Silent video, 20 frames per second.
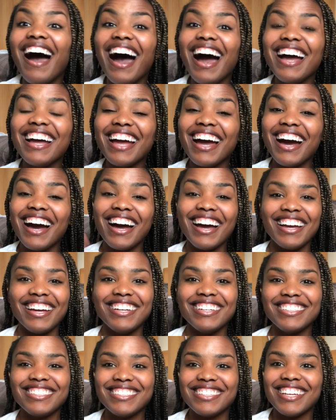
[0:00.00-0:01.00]
Hi
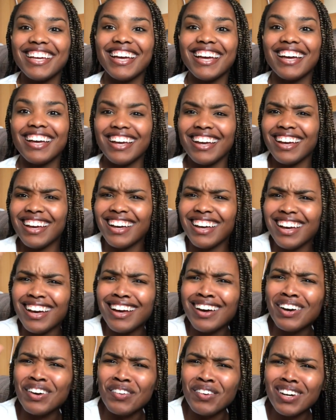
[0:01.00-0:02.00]
guys,
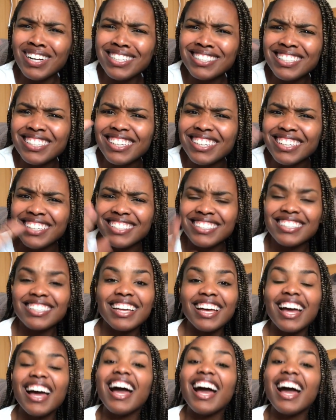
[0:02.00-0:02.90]
what is this?